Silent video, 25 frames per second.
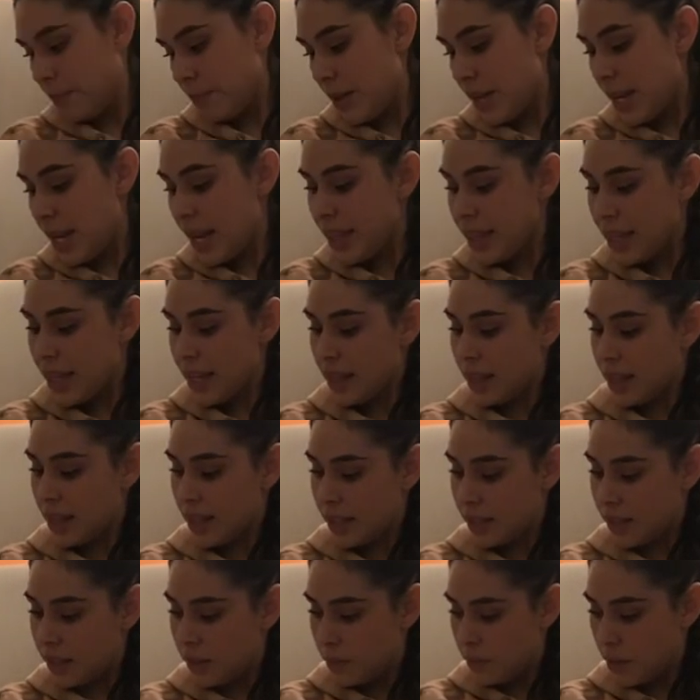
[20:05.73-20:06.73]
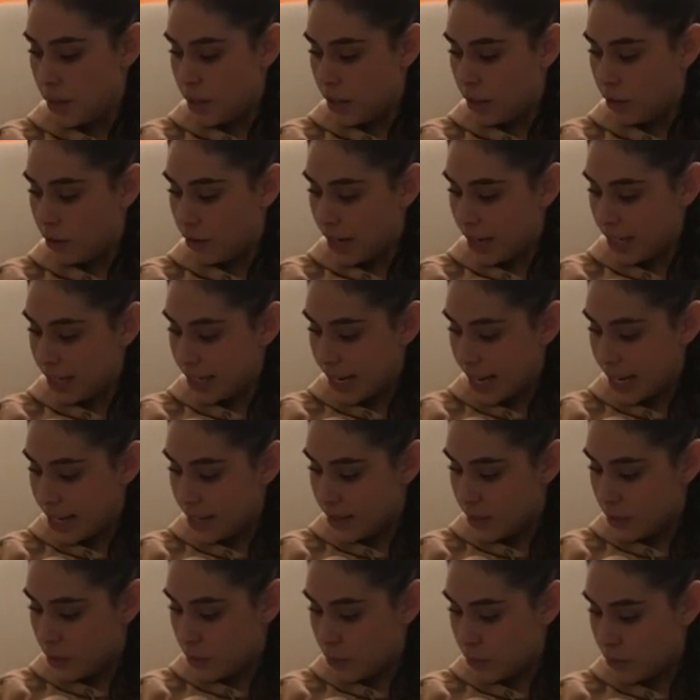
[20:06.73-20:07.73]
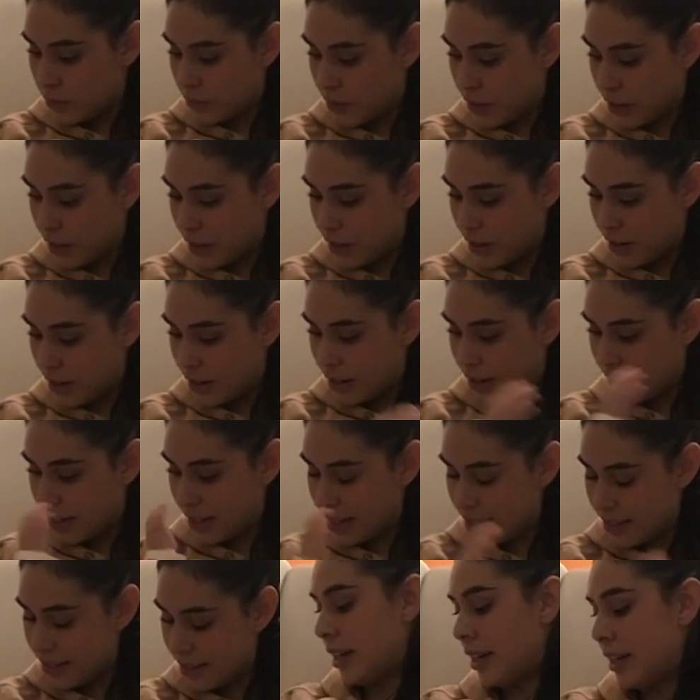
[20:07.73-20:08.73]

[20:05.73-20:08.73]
But I think this has been a great day so far, huh?